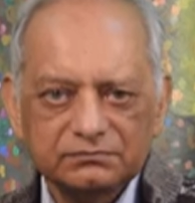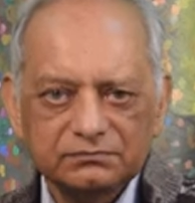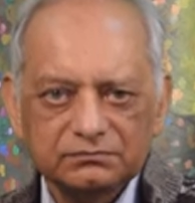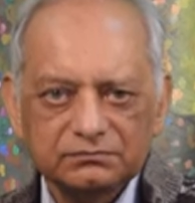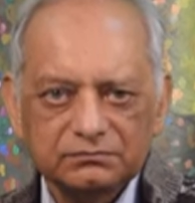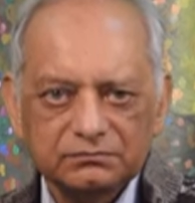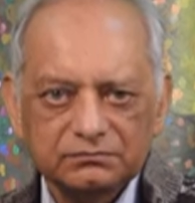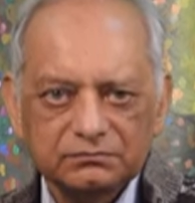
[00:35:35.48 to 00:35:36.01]

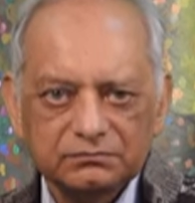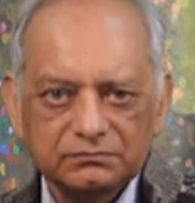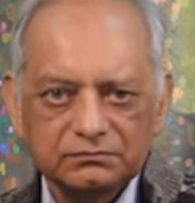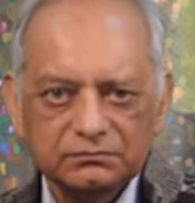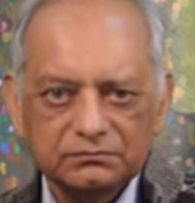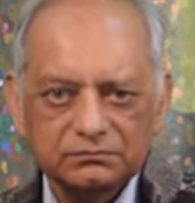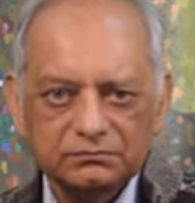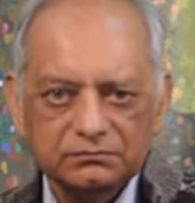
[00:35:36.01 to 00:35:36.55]

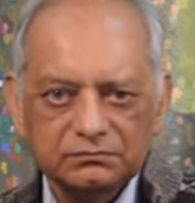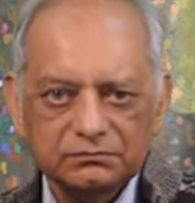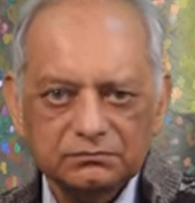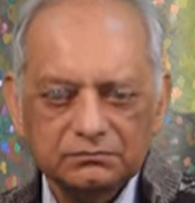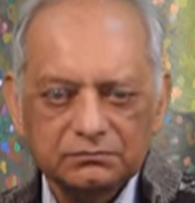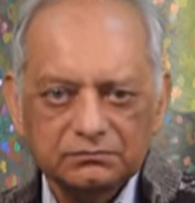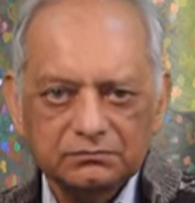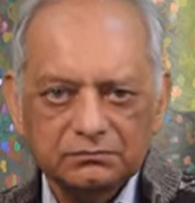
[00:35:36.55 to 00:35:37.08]

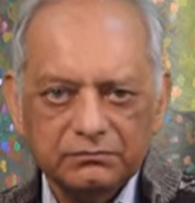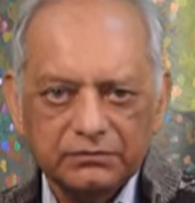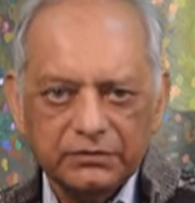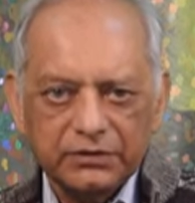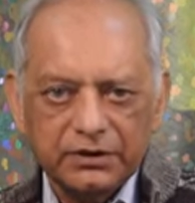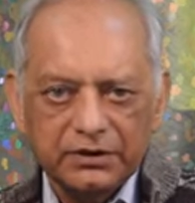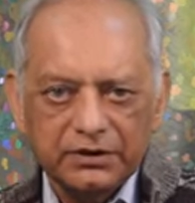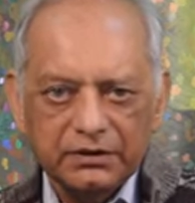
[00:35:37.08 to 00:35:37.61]

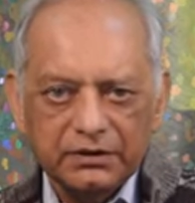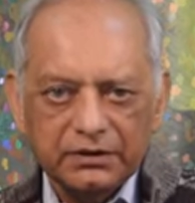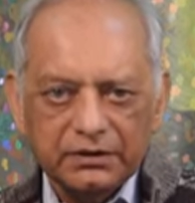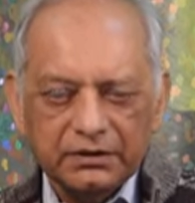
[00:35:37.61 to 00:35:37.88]
Nobody speaks.